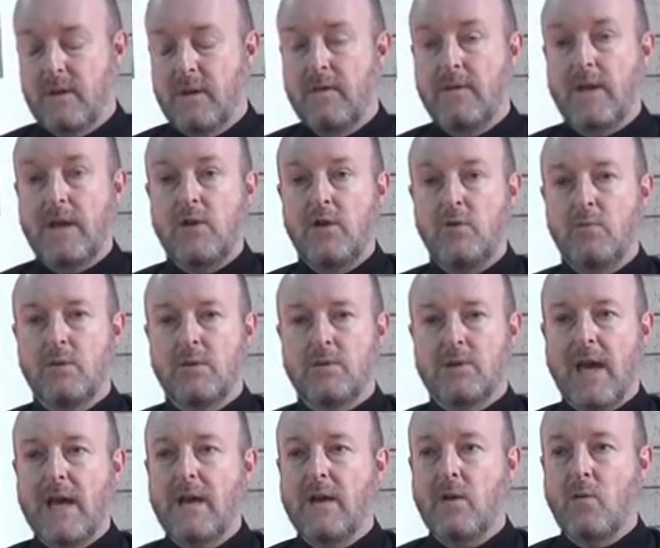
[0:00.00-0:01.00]
then you will
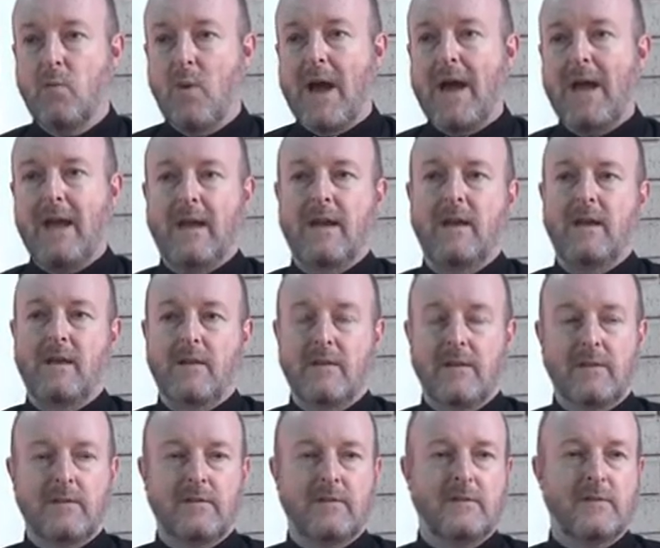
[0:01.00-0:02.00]
take away
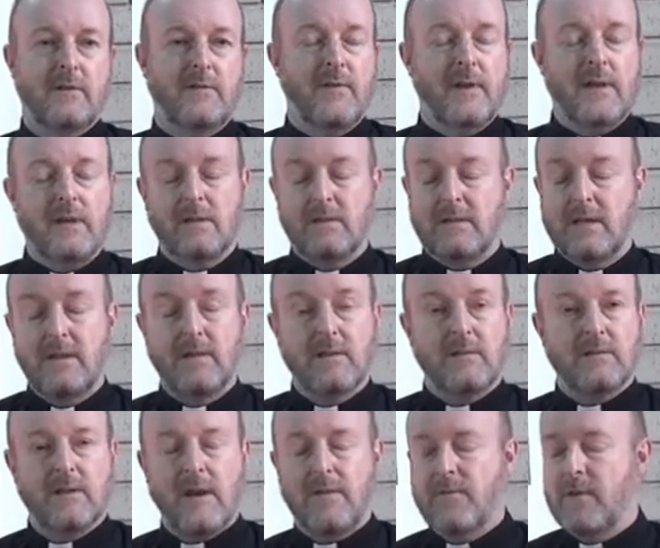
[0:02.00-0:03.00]
this difficulty,
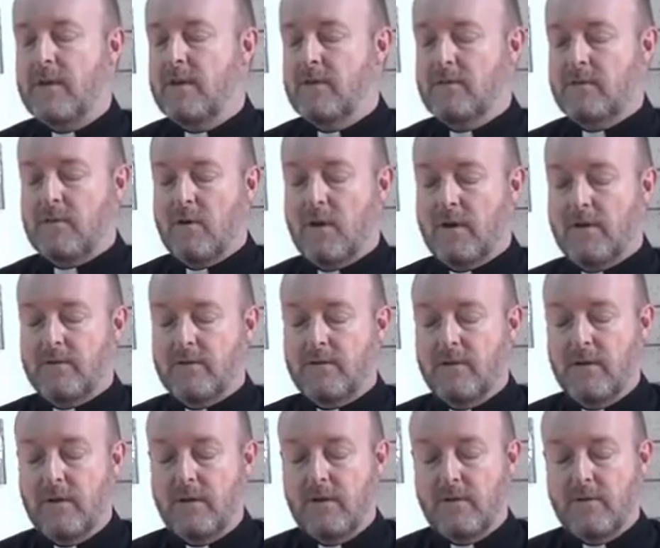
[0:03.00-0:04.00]
this suffering, this cross
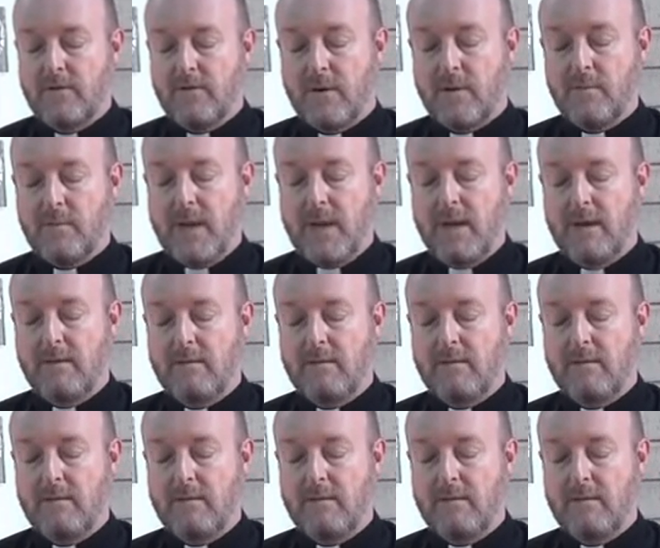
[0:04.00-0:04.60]
from me.